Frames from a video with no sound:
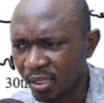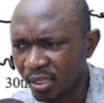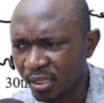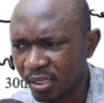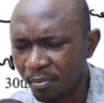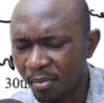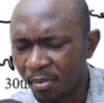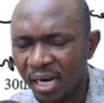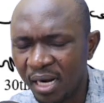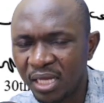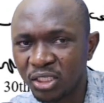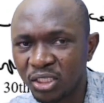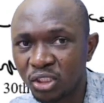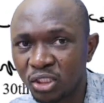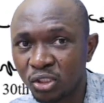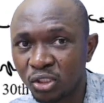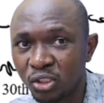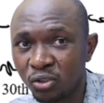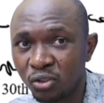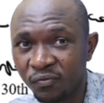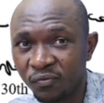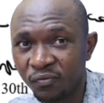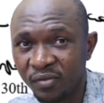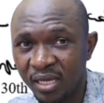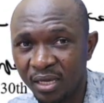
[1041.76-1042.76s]
balance sheet
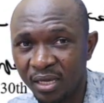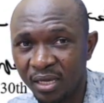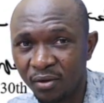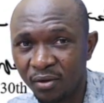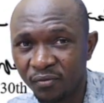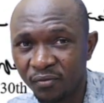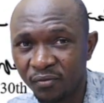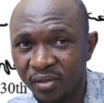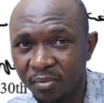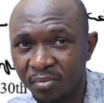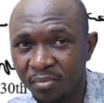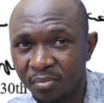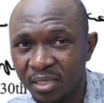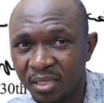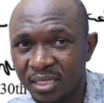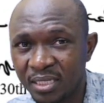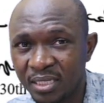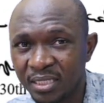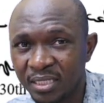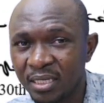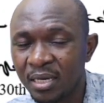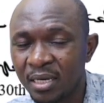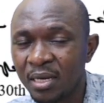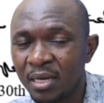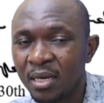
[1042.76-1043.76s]
of the
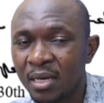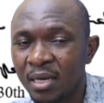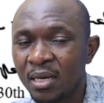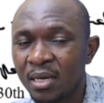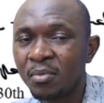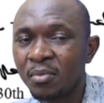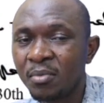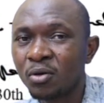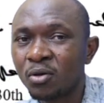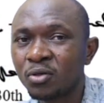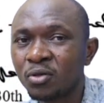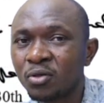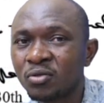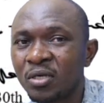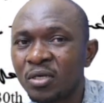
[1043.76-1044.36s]
business, because